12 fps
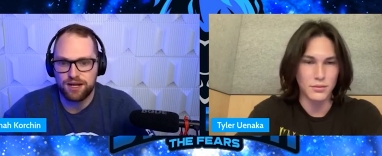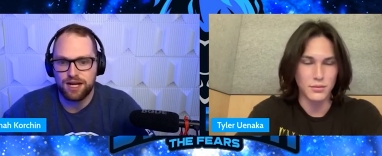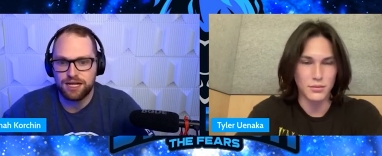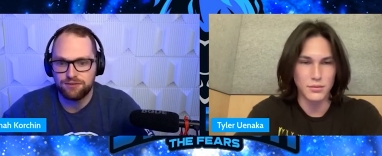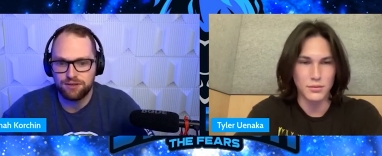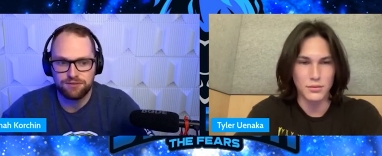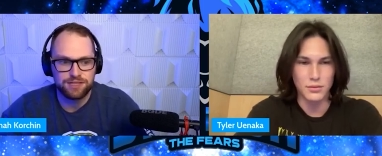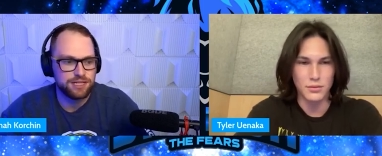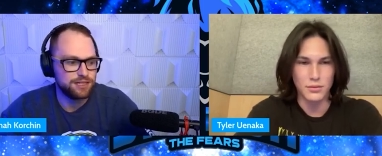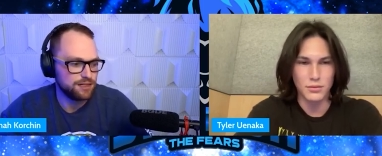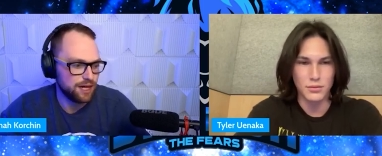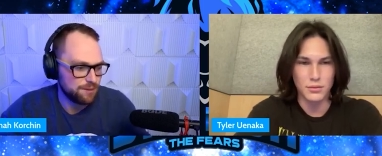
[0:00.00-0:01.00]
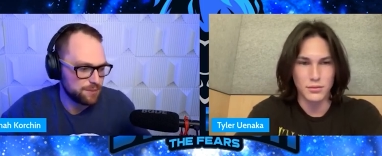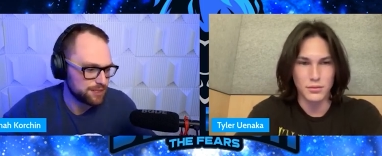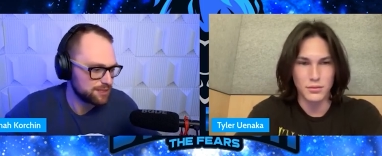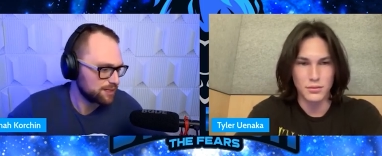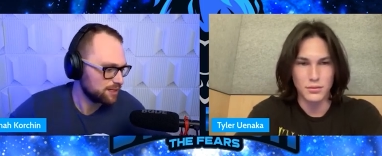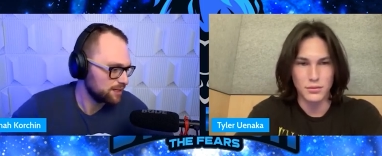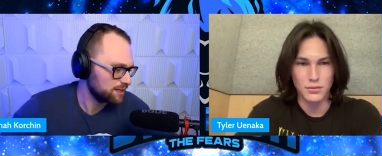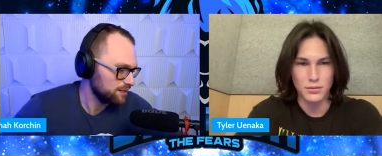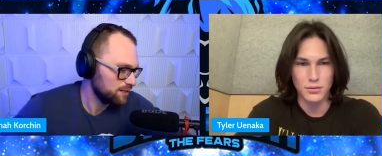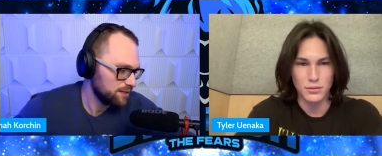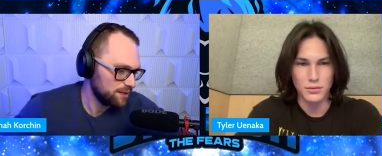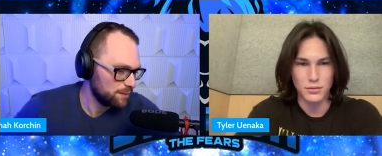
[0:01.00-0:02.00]
Speaker 1: 9:15 MST.
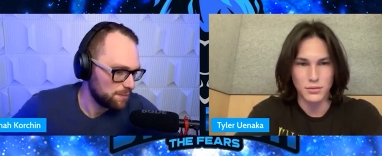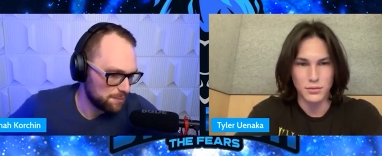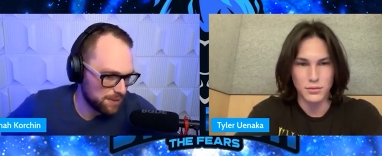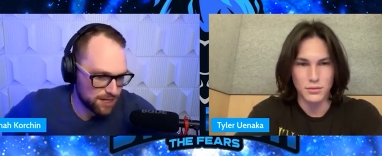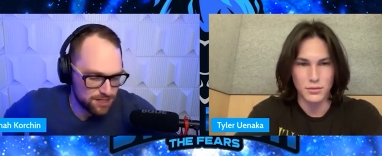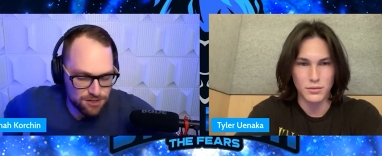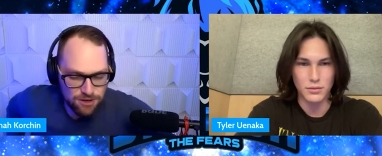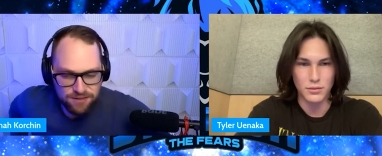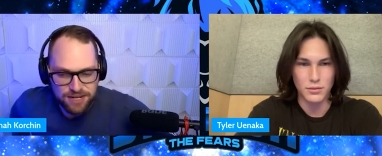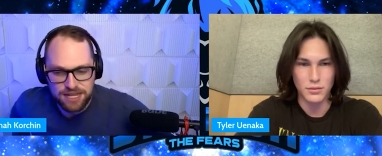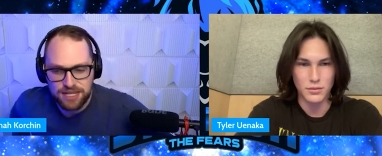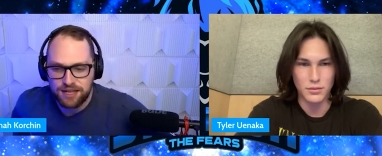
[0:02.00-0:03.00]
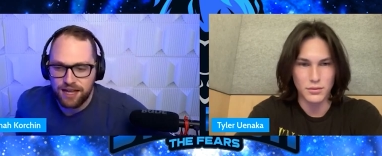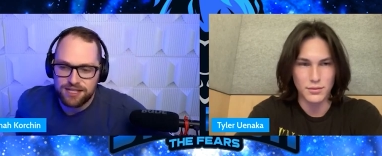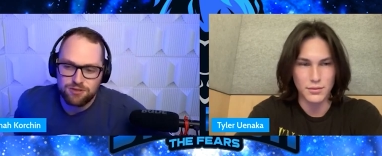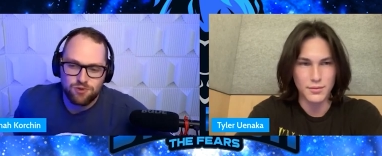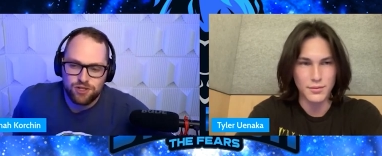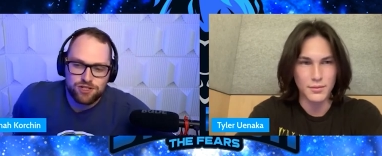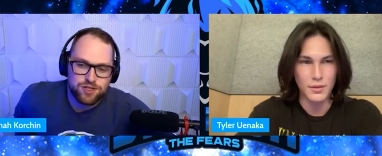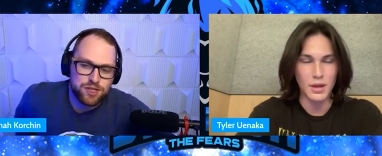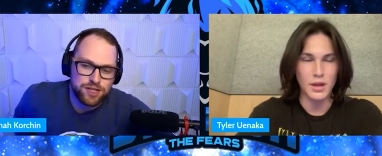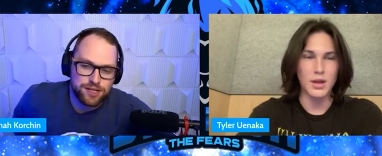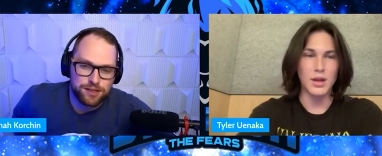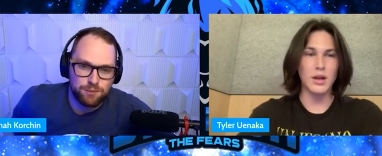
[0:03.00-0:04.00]
My man, do you have anything last words
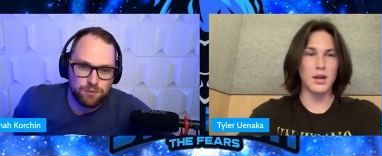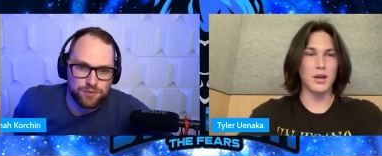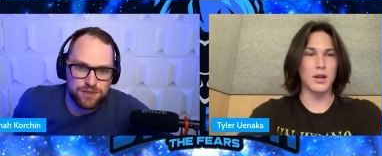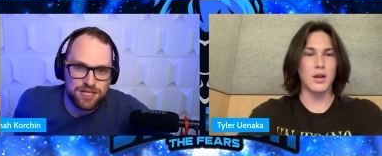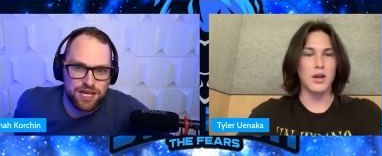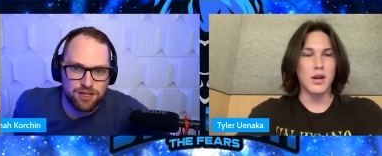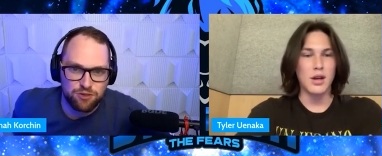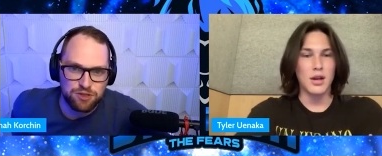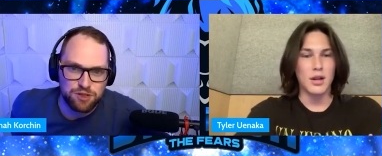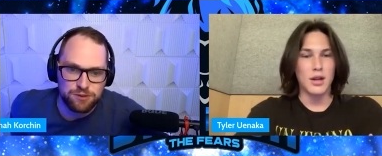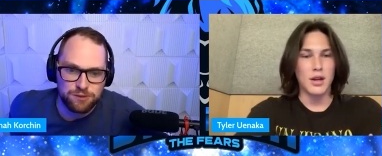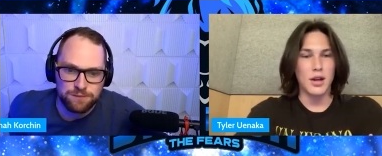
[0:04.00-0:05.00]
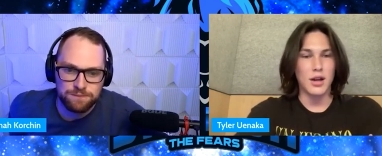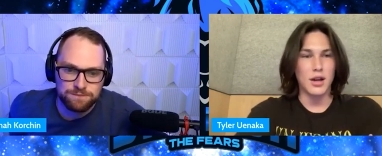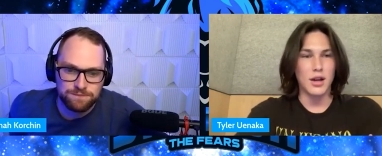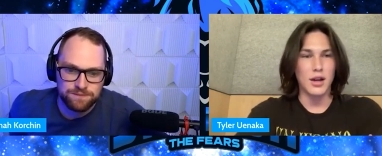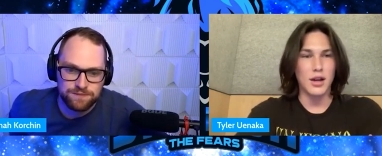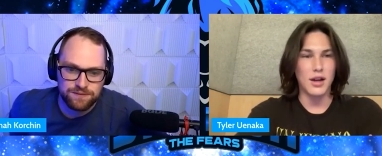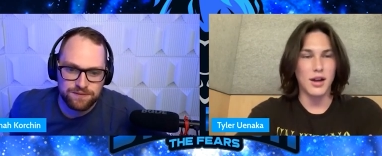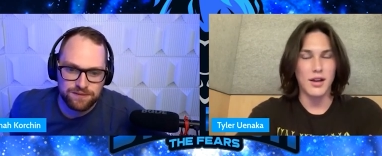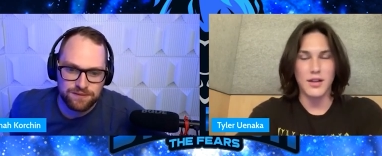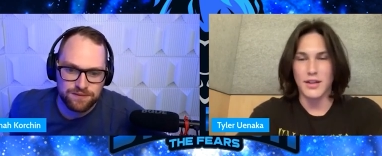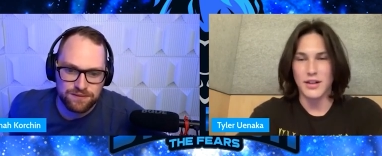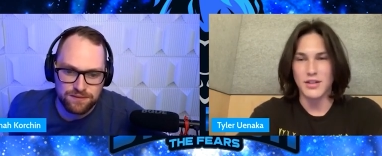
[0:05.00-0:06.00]
to say to the people?
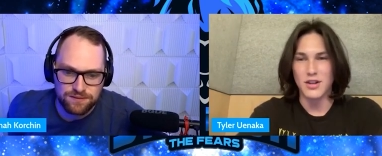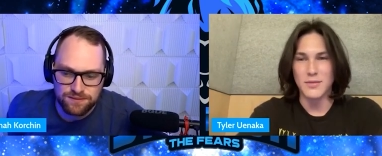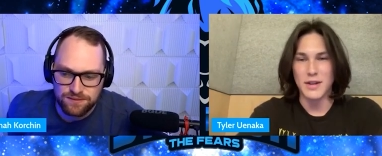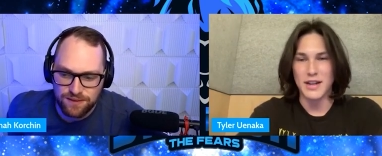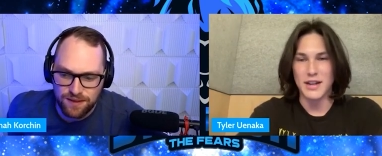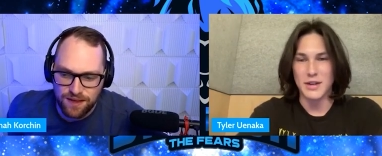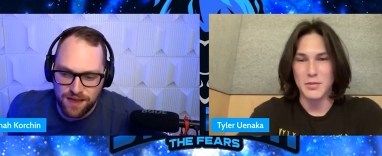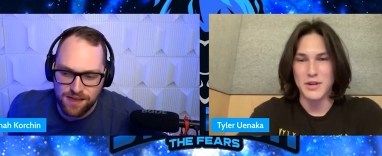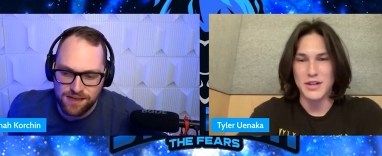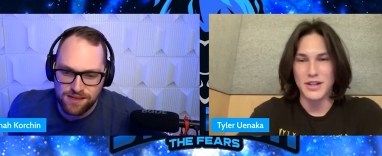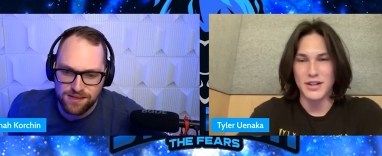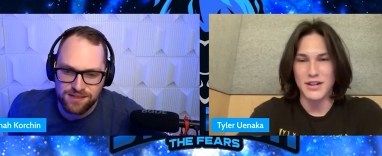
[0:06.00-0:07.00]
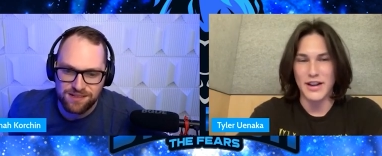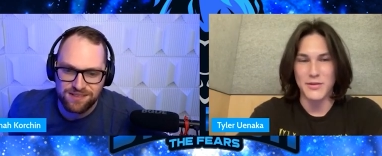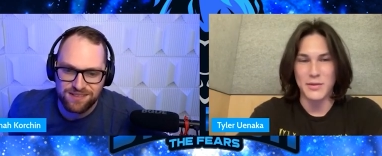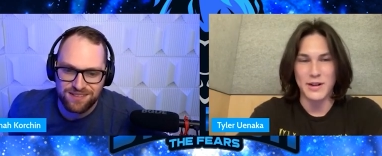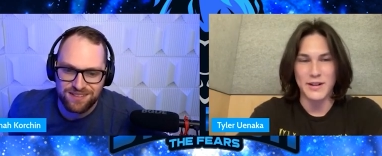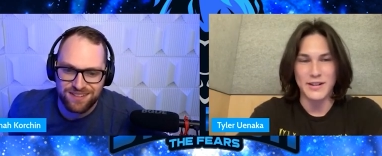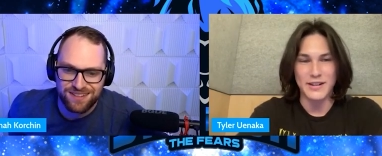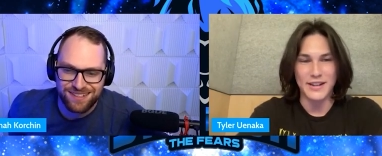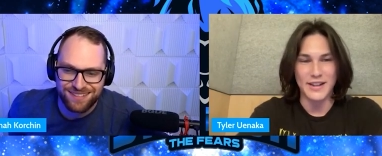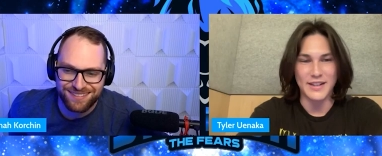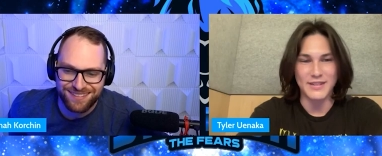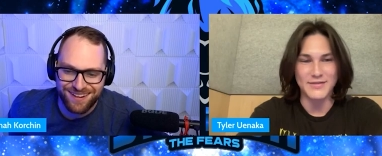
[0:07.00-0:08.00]
Speaker 2: That's all, man. I appreciate you having me on here
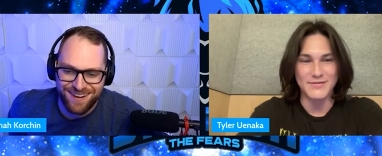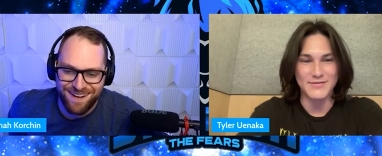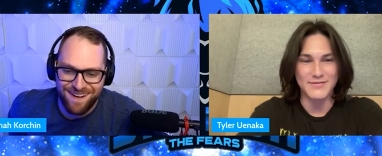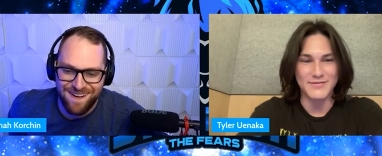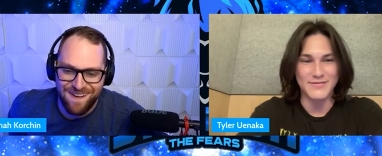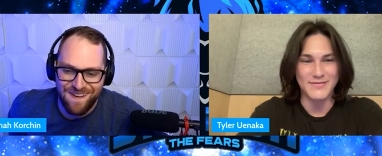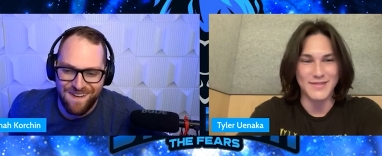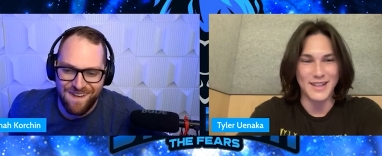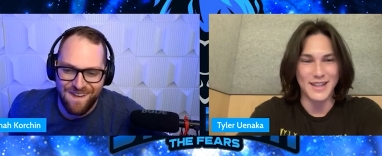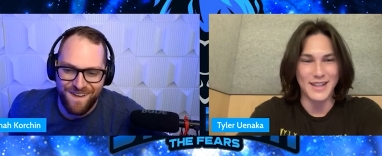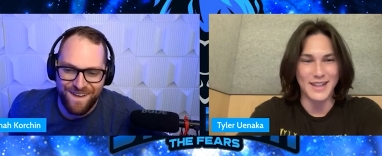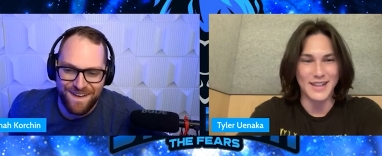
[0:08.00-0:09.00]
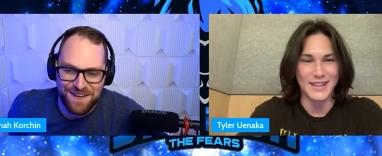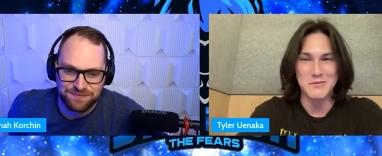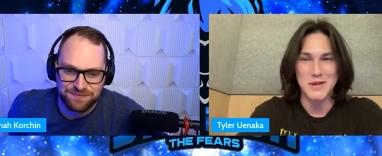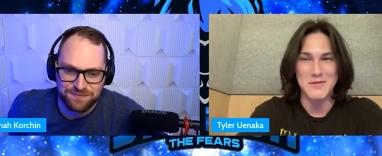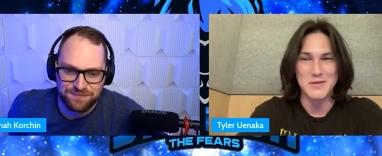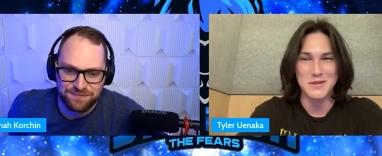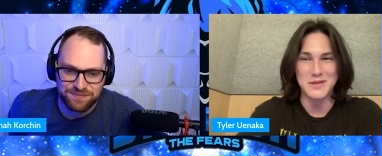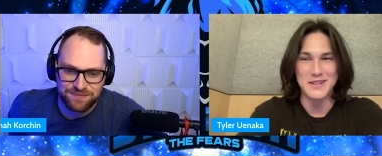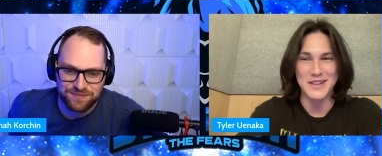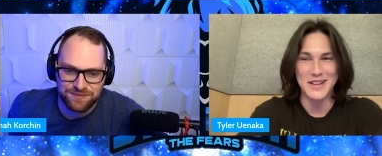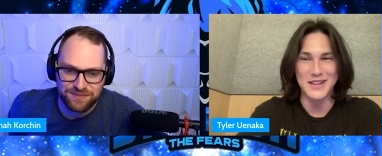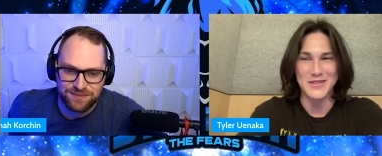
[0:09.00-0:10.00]
again and maybe we'll do
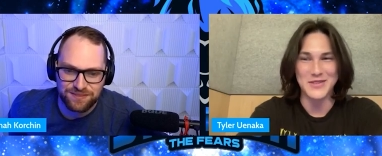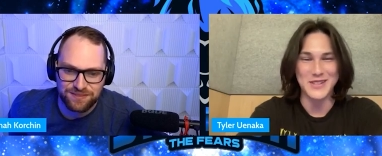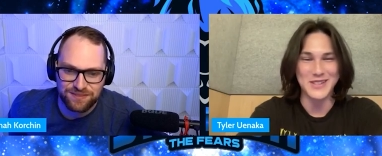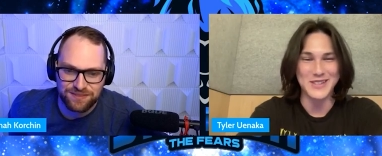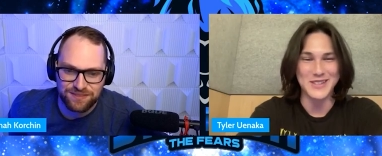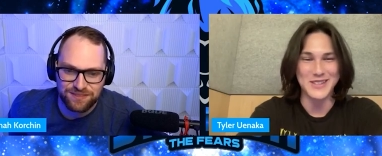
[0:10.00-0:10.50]
it again in the future. Who